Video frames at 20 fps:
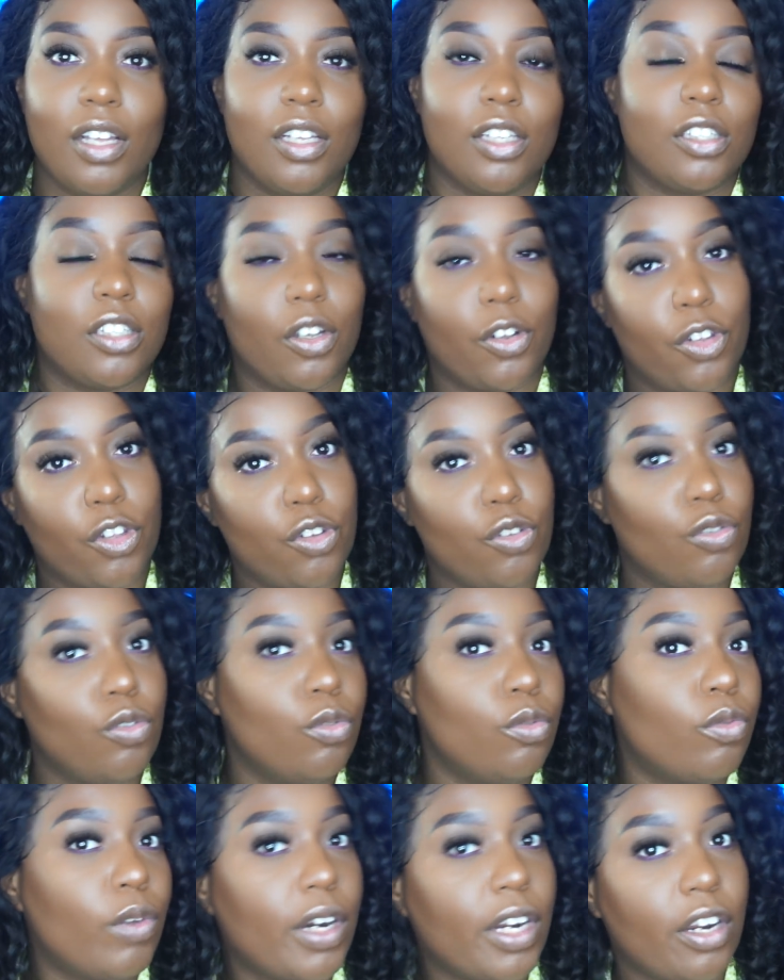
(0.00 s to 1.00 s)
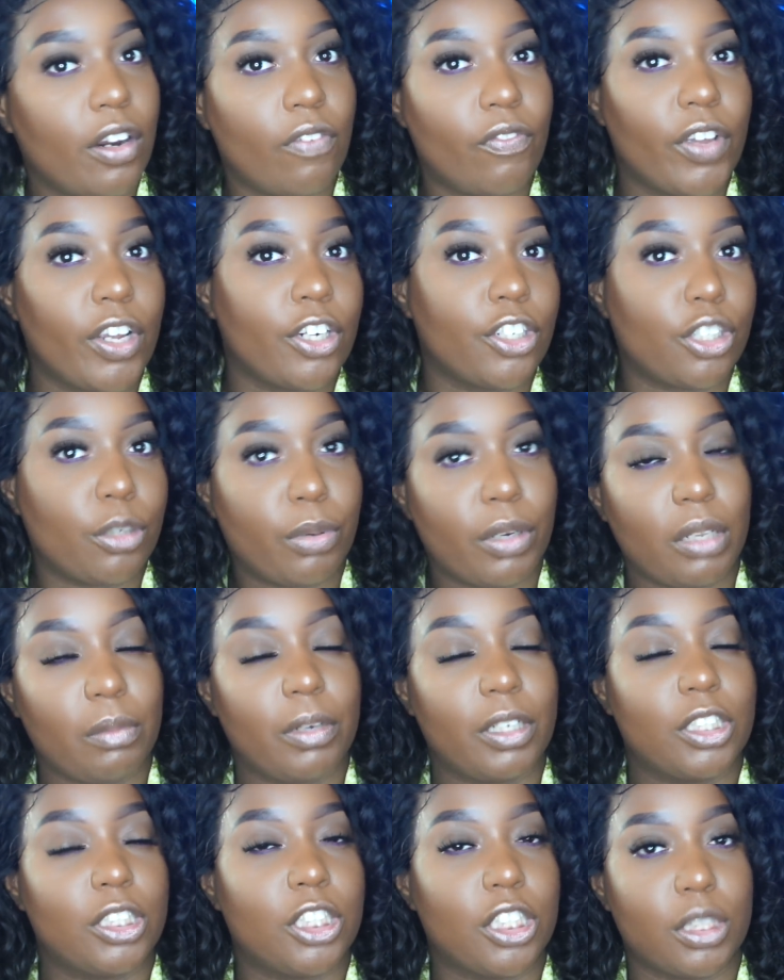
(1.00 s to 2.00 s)
So you running your fingers, you're pretty
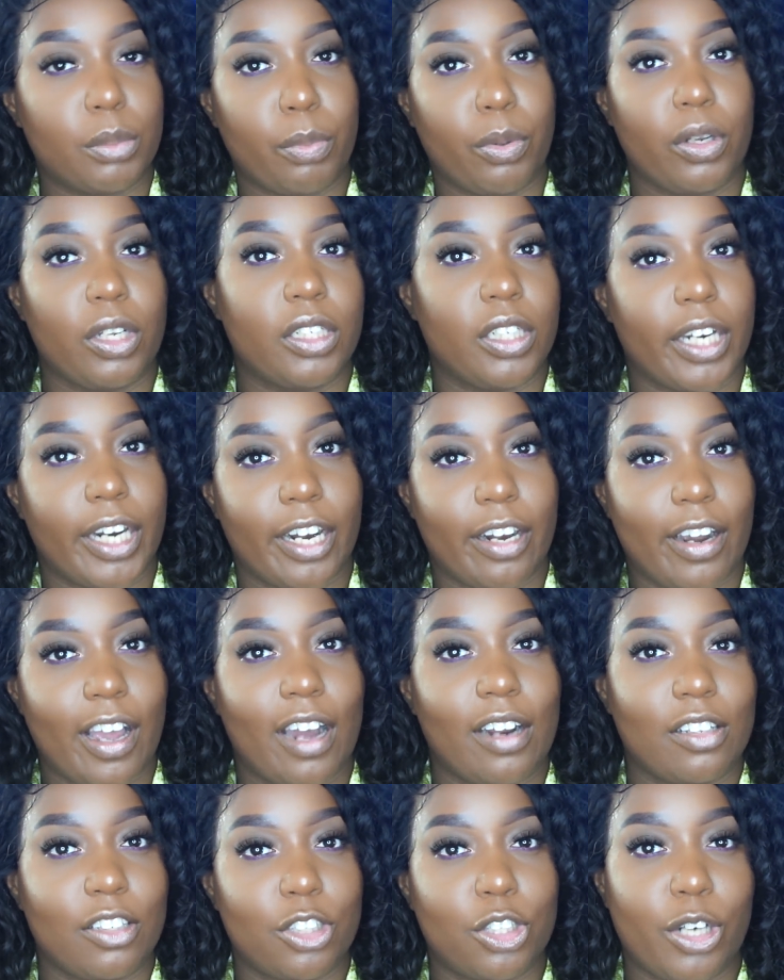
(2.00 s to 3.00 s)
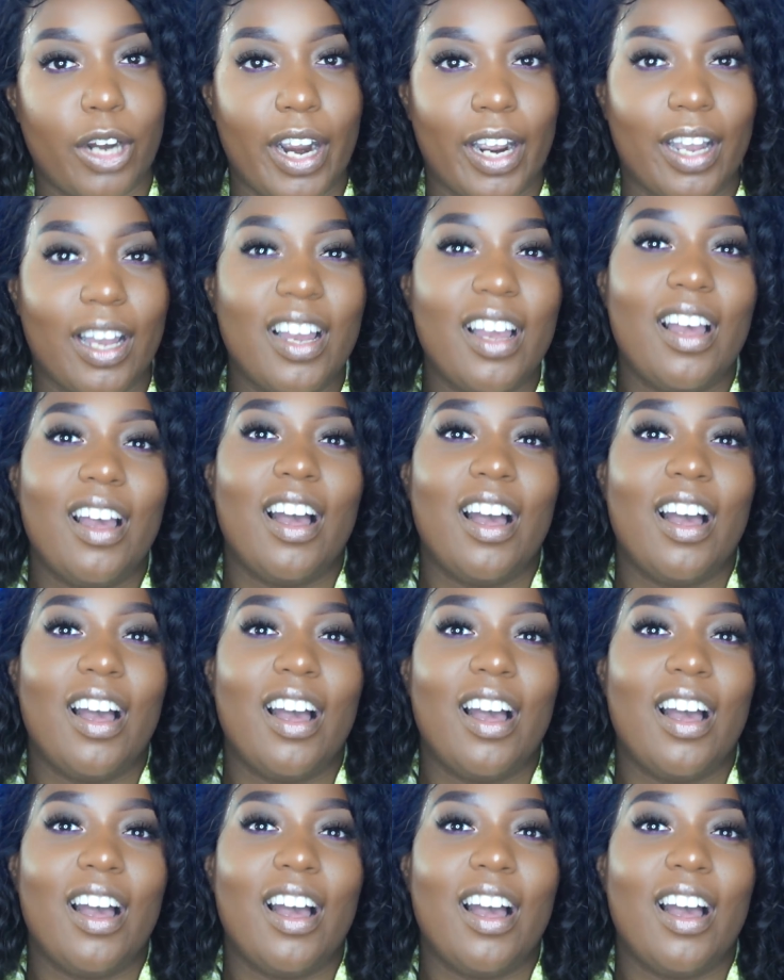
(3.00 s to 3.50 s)
much just pulling the hair out of the track.